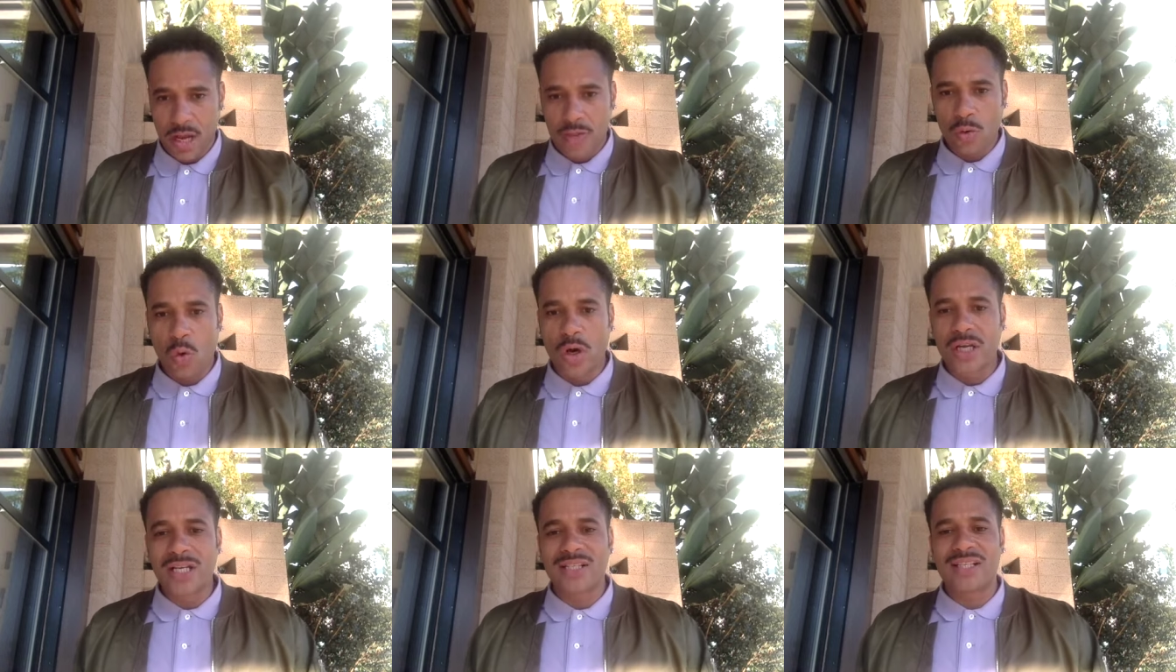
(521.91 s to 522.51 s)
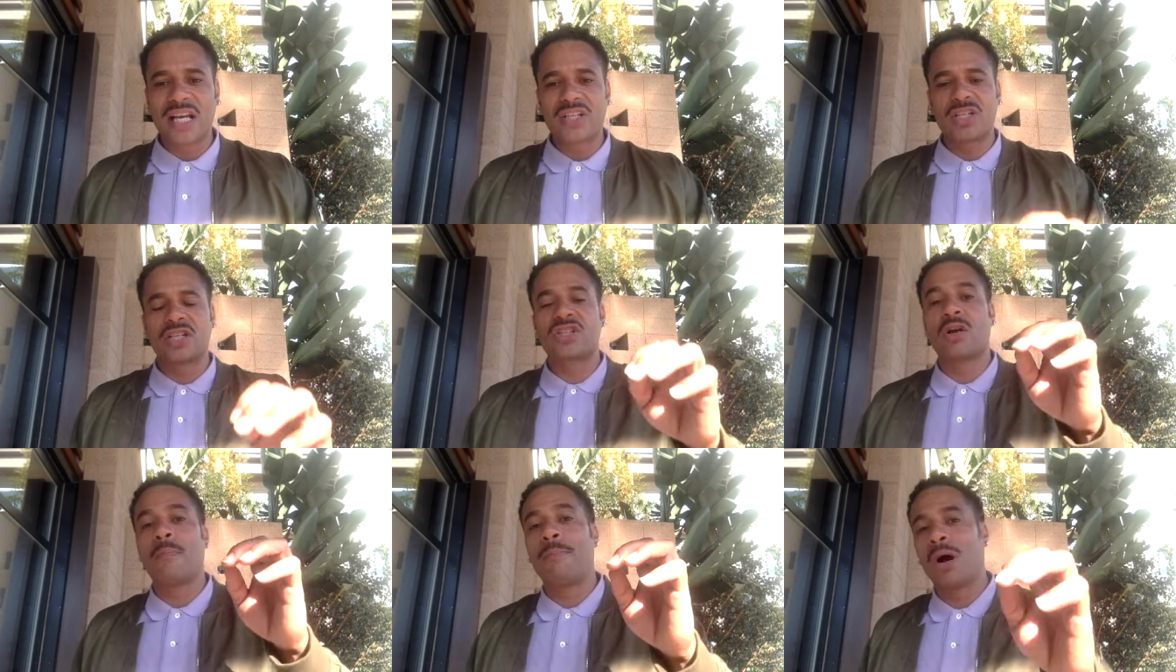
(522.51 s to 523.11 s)
The organization
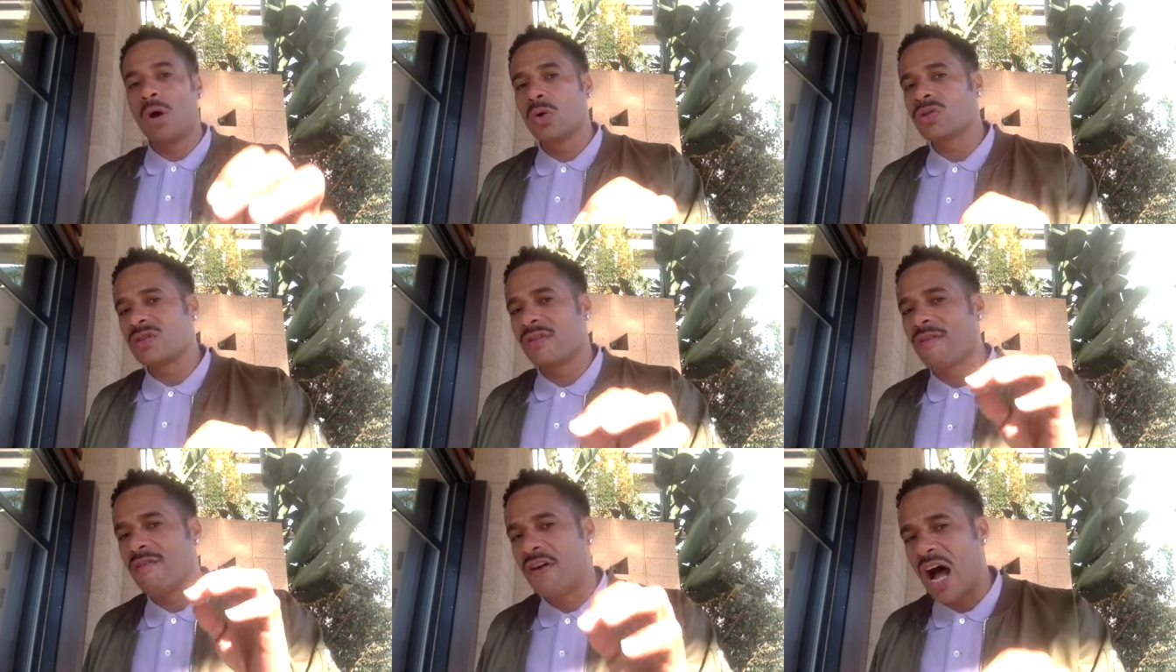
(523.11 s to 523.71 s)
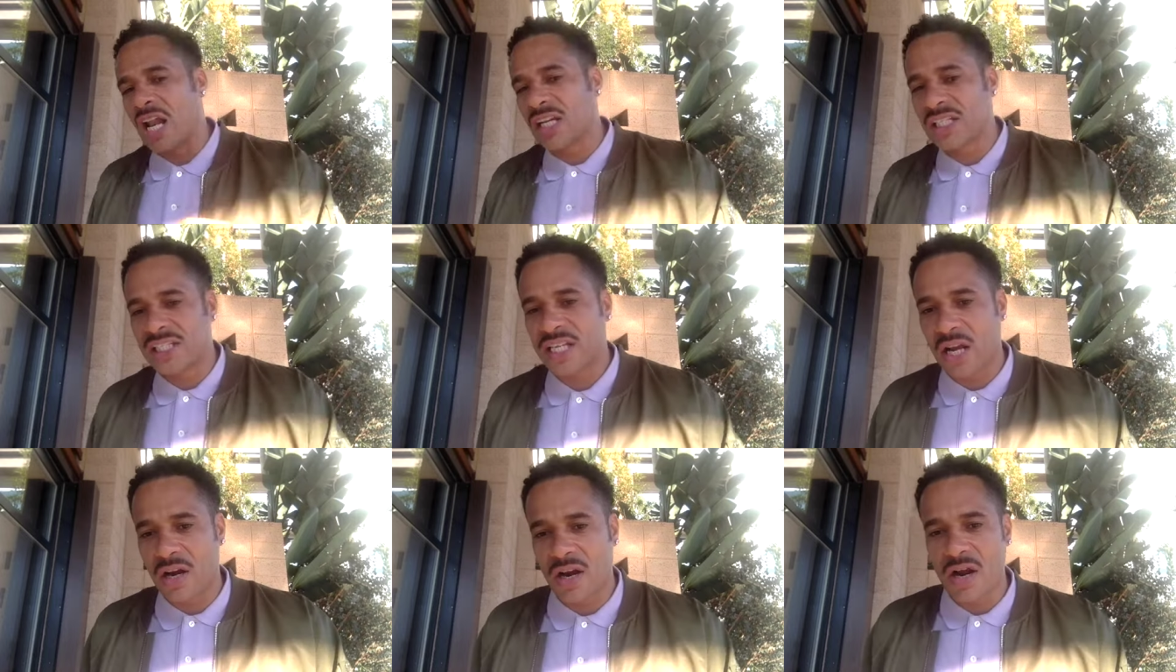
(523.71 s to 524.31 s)
is composed of a
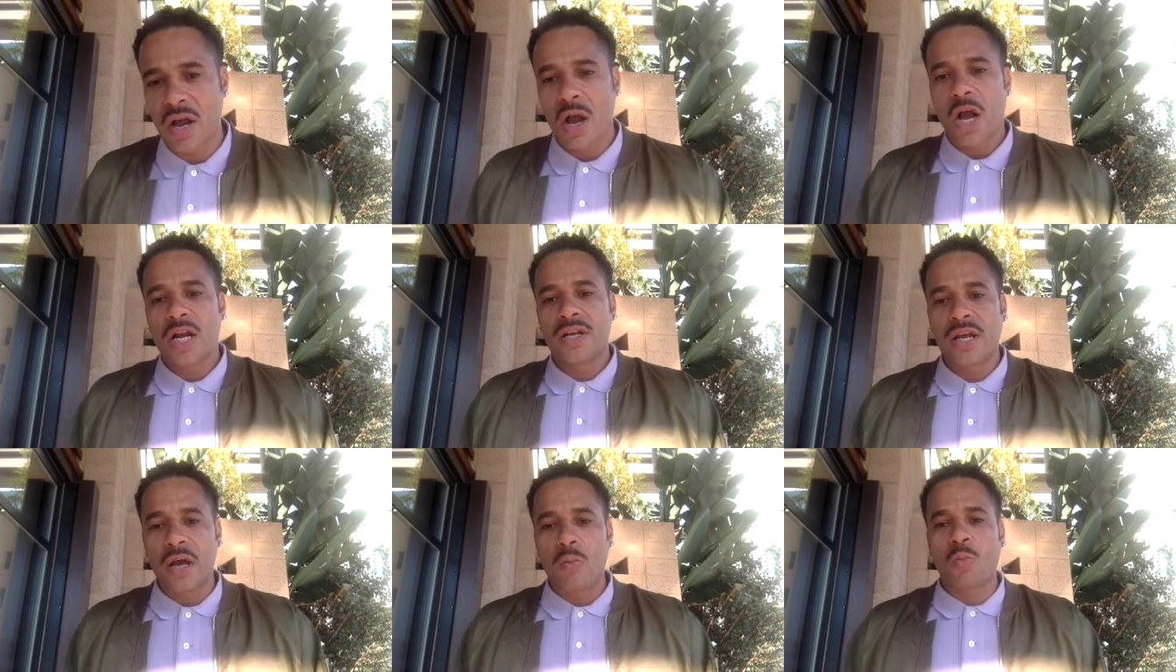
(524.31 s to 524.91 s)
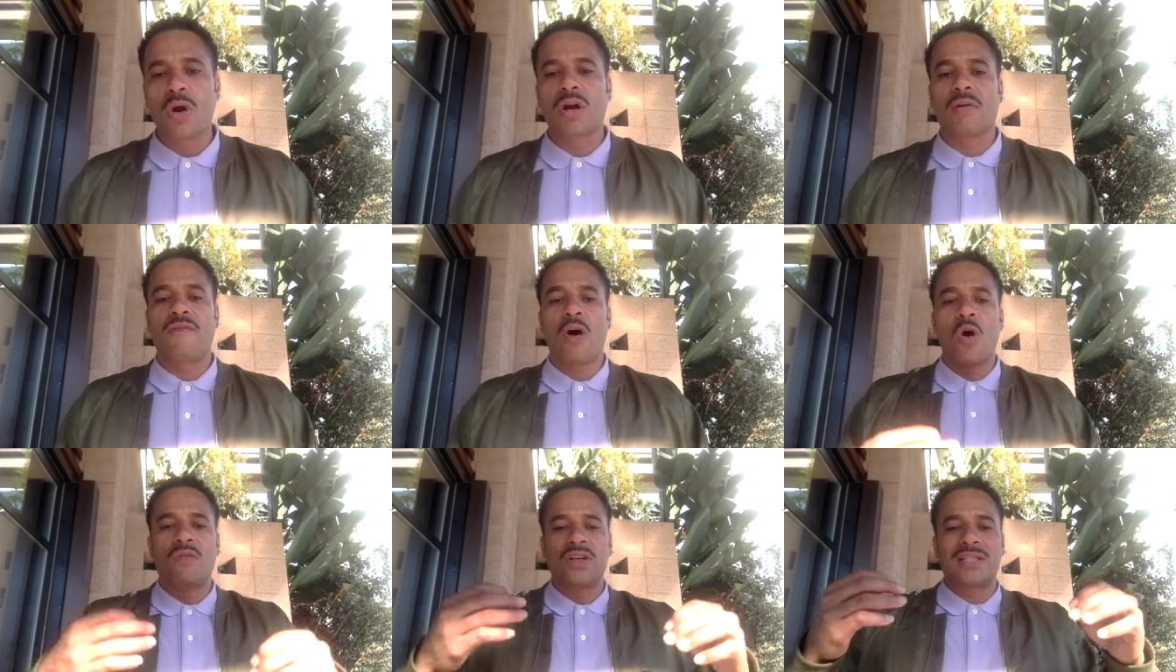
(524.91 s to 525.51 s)
volunteer network of
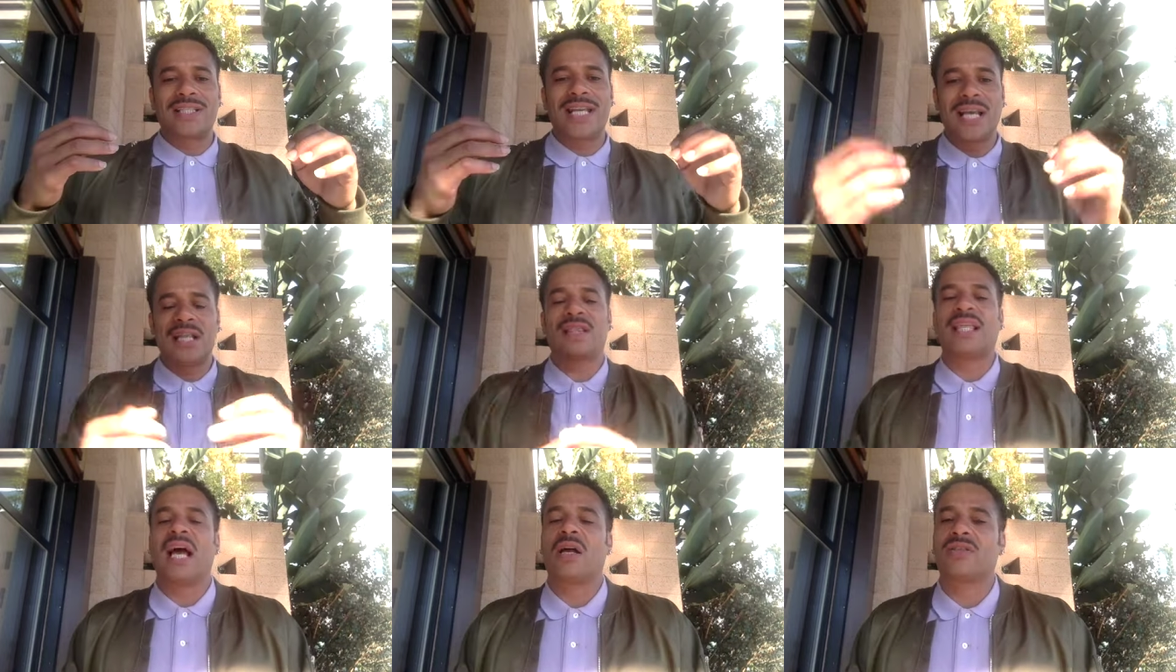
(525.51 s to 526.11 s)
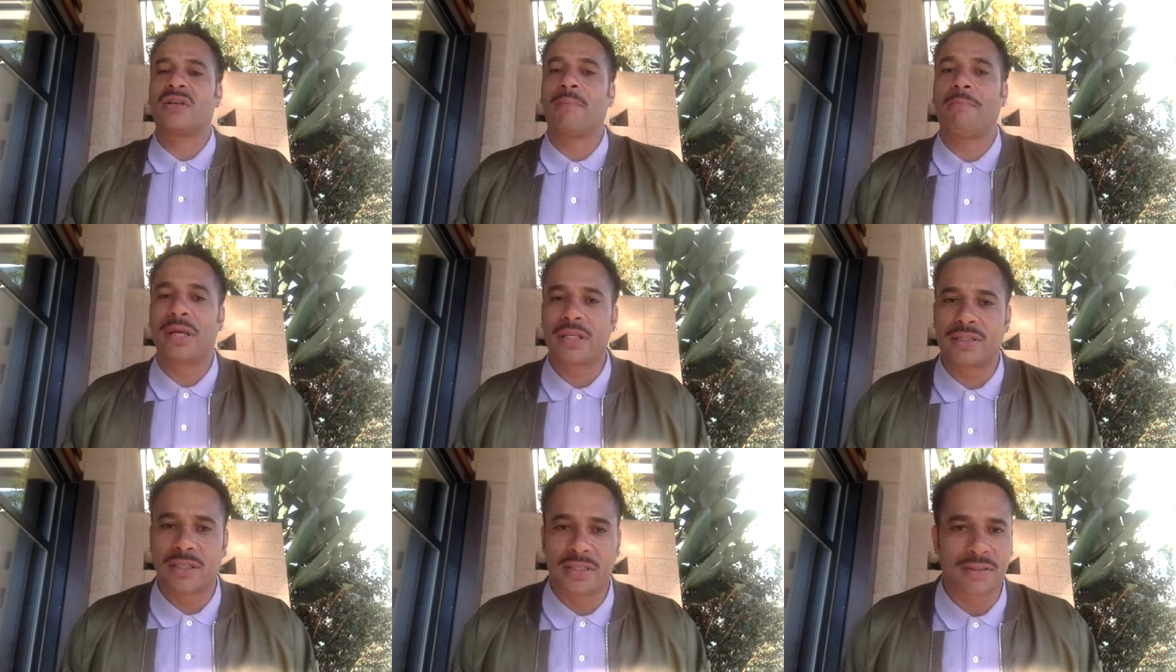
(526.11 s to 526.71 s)
over 10,000
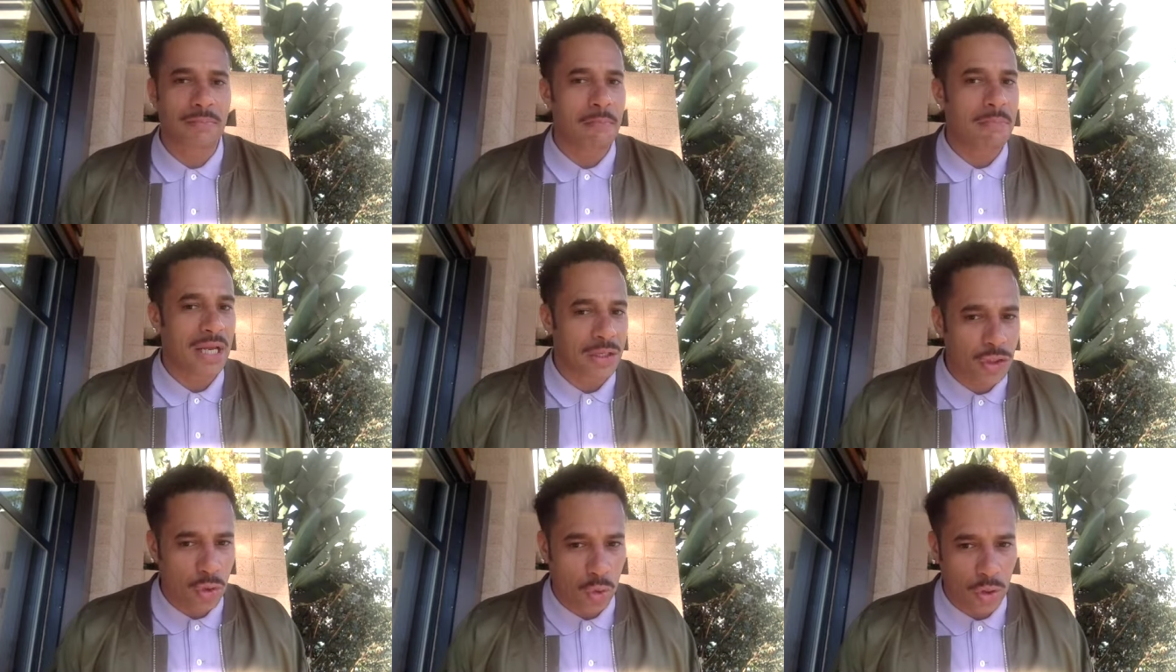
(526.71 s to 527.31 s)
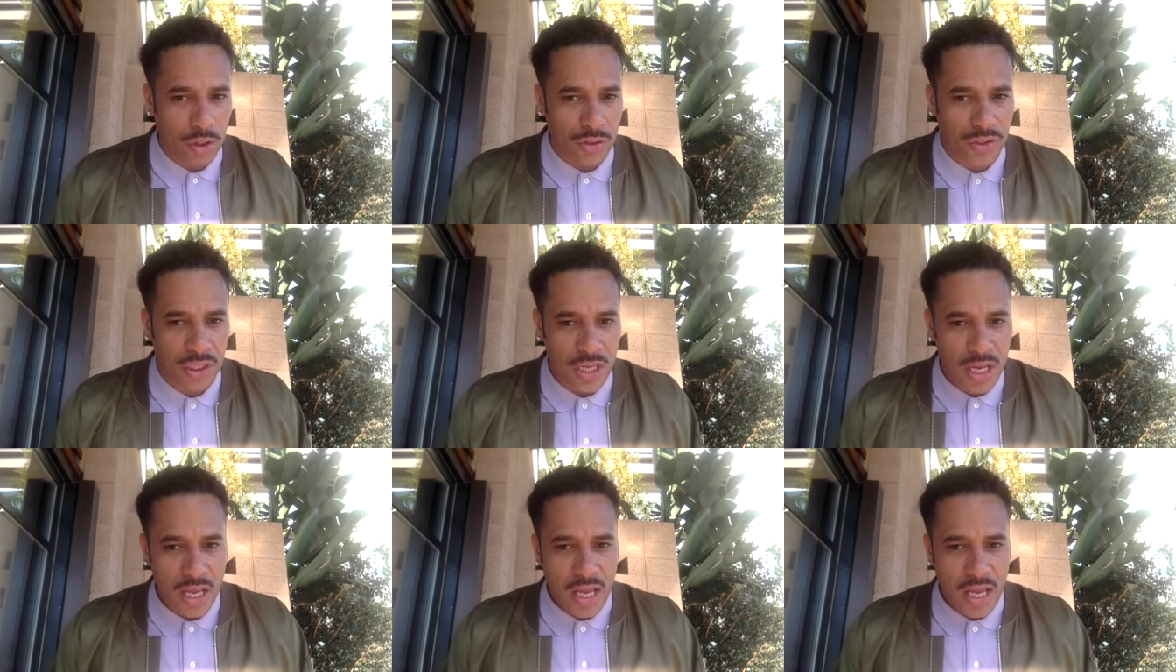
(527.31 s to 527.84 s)
business mentors